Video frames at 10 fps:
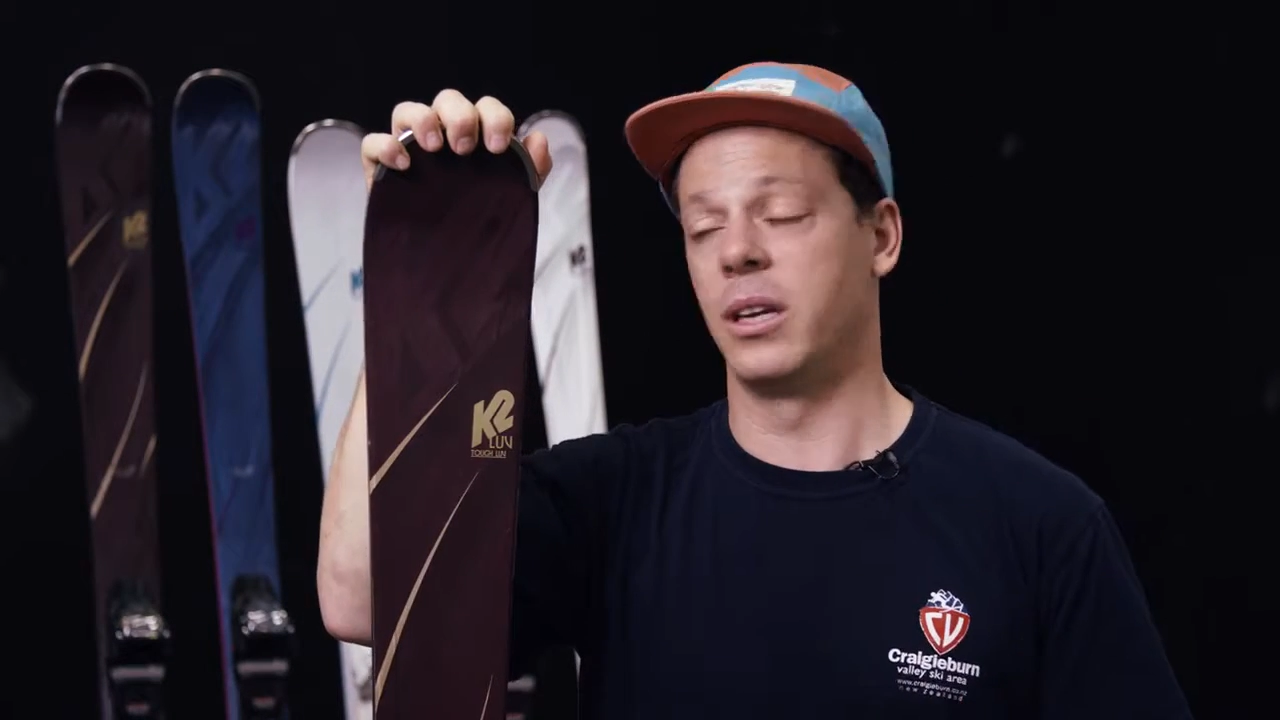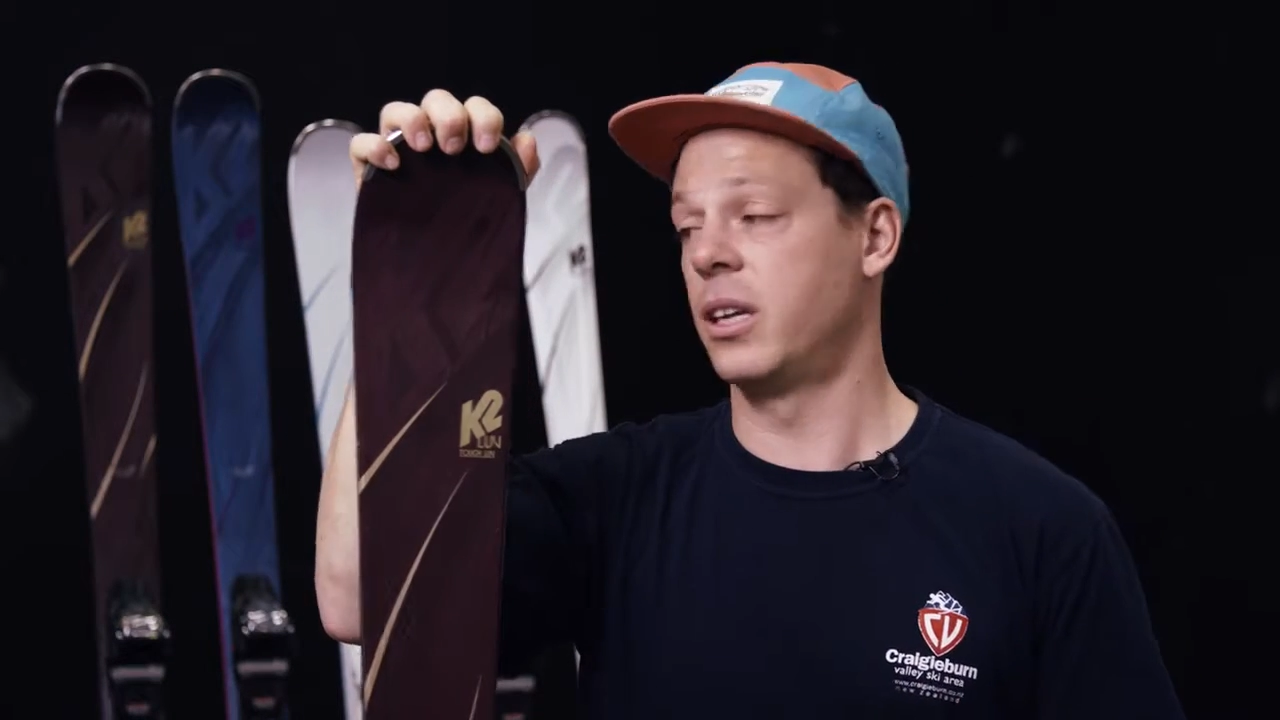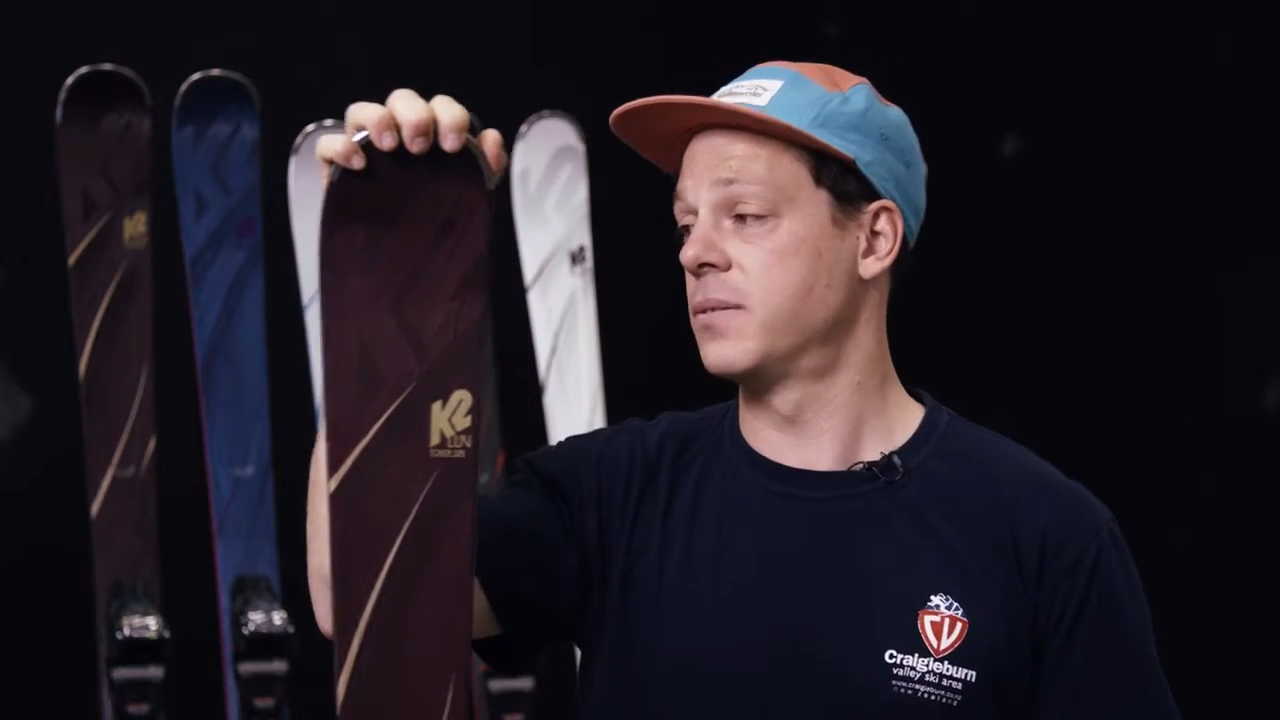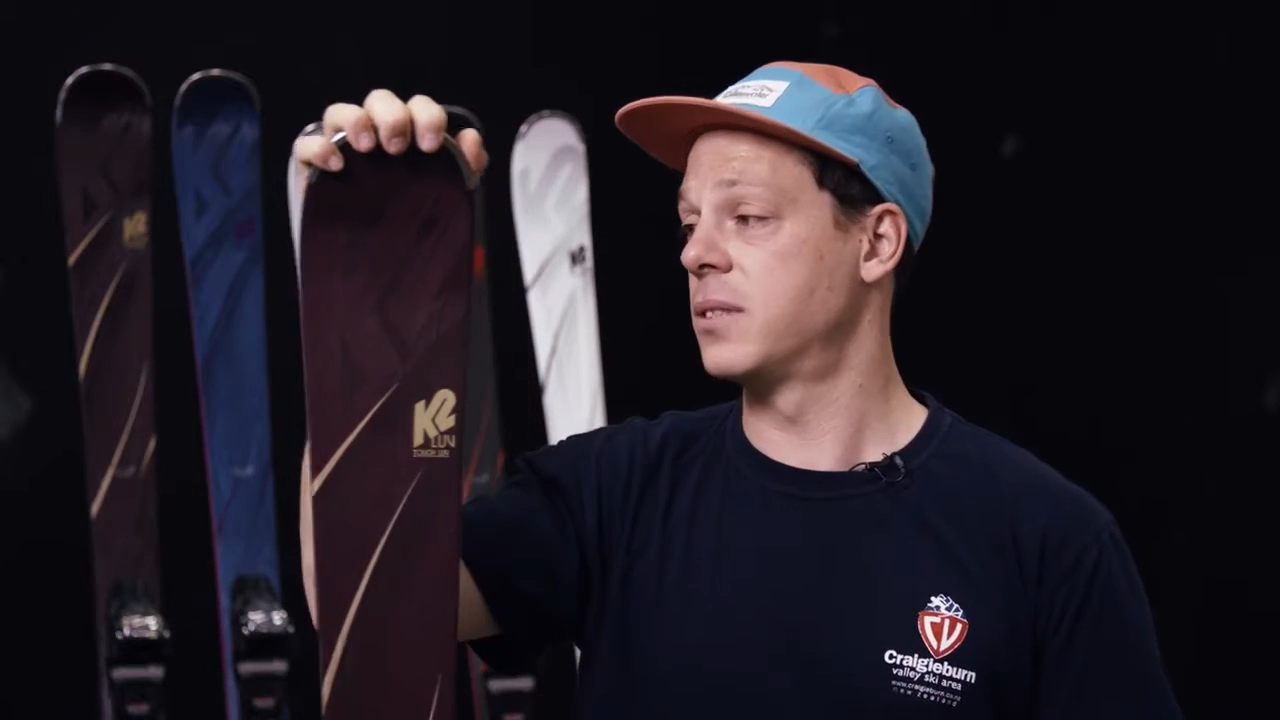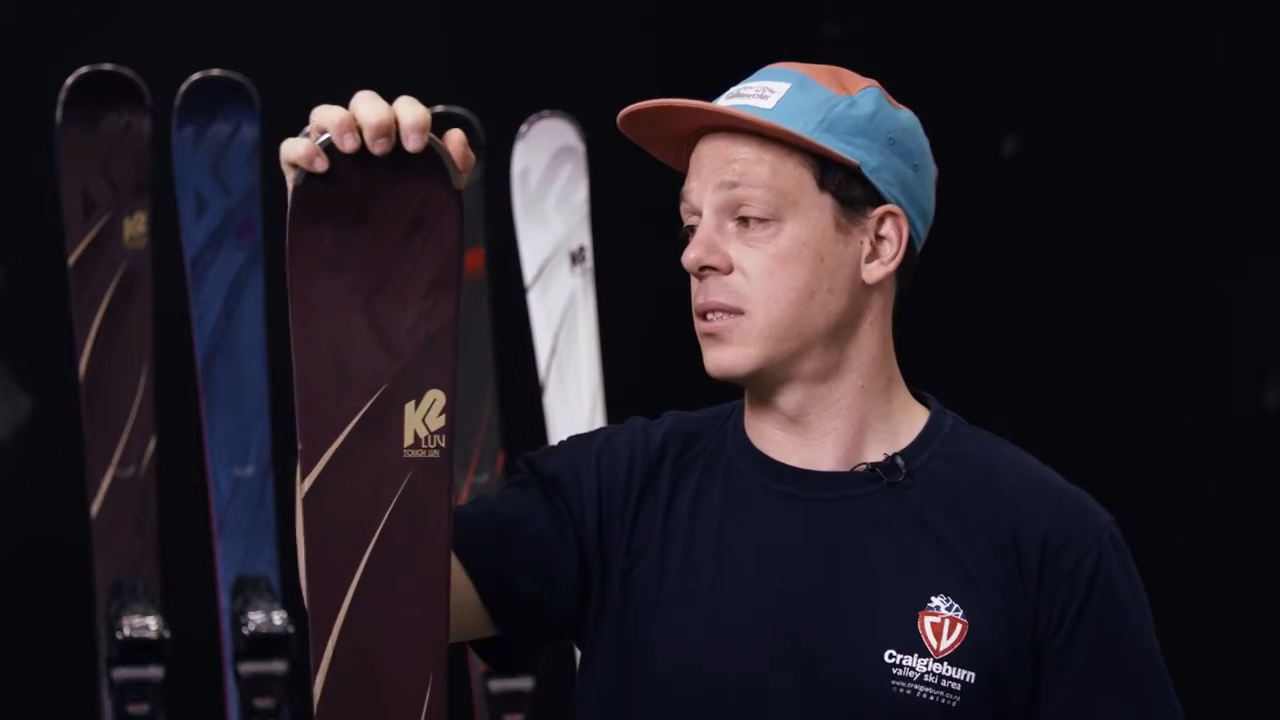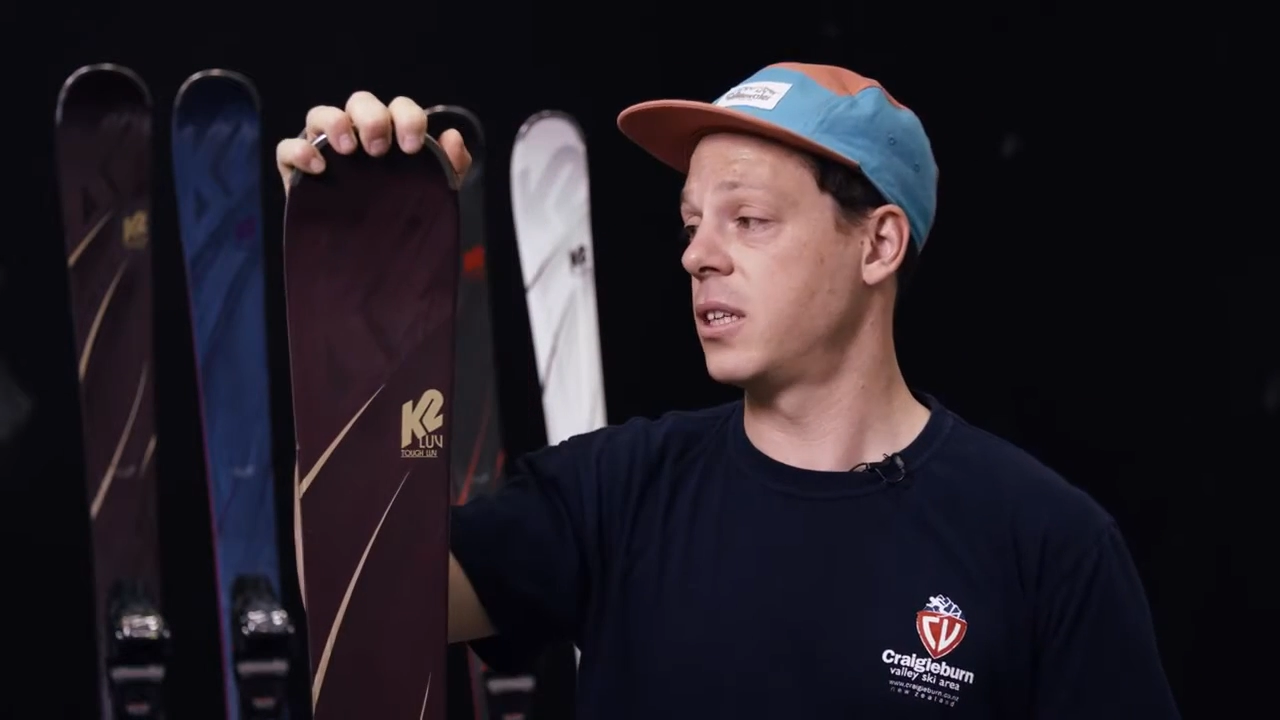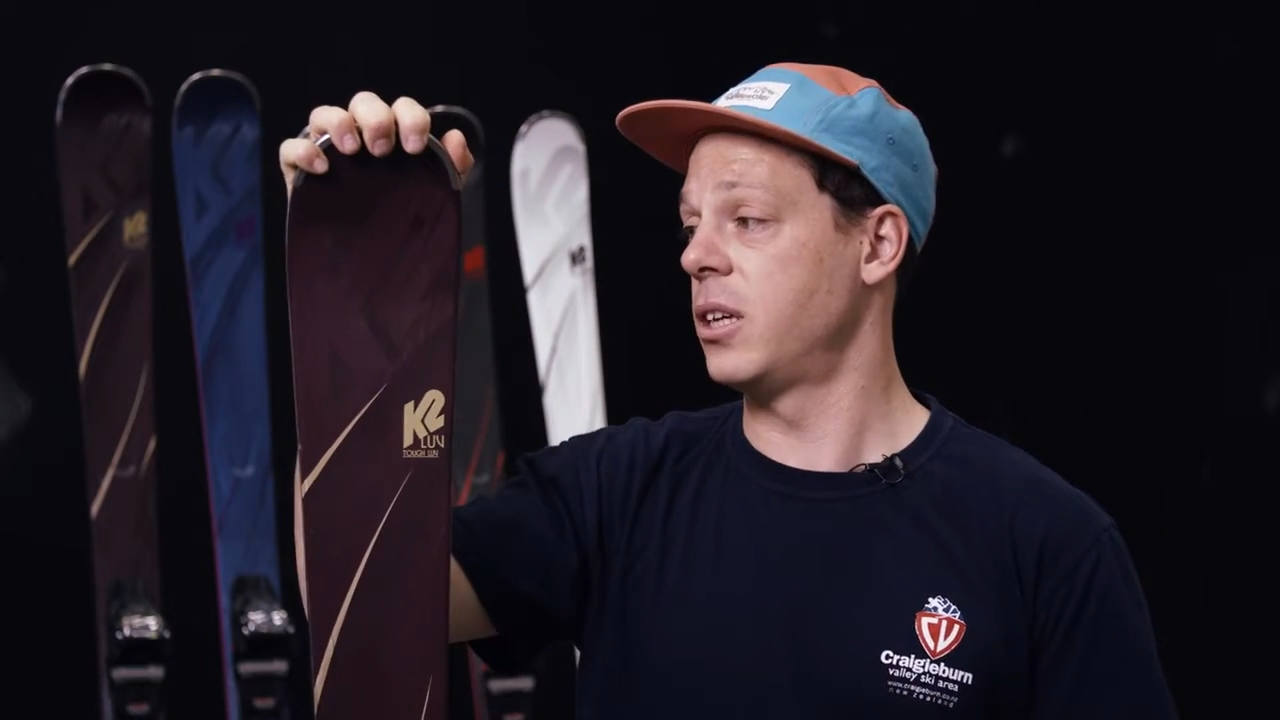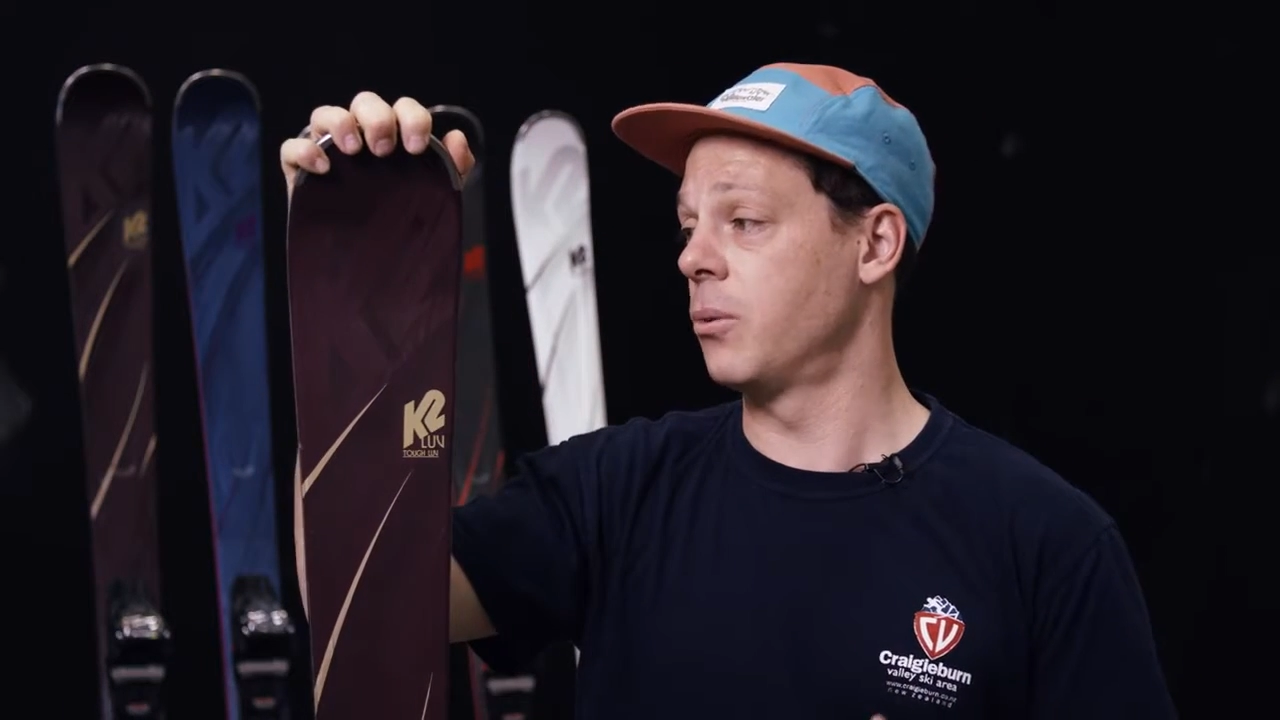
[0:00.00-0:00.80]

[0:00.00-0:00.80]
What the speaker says: and gives the ski